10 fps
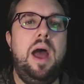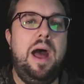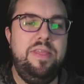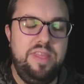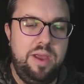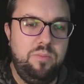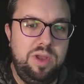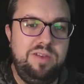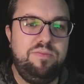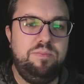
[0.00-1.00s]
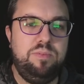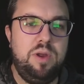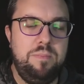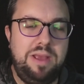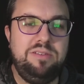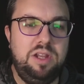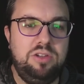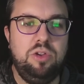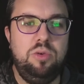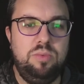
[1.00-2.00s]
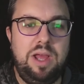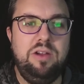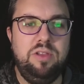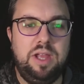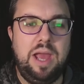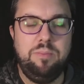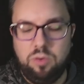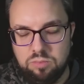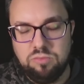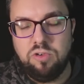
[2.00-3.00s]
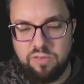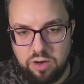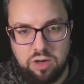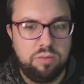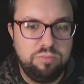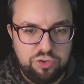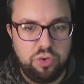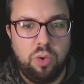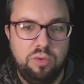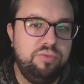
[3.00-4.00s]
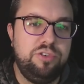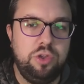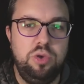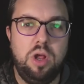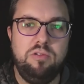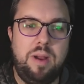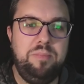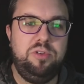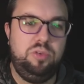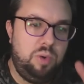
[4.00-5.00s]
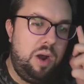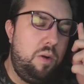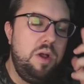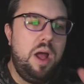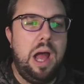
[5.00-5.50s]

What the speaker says: and then we can basically do later in the game Ravonna sort of pseudo ramps as well.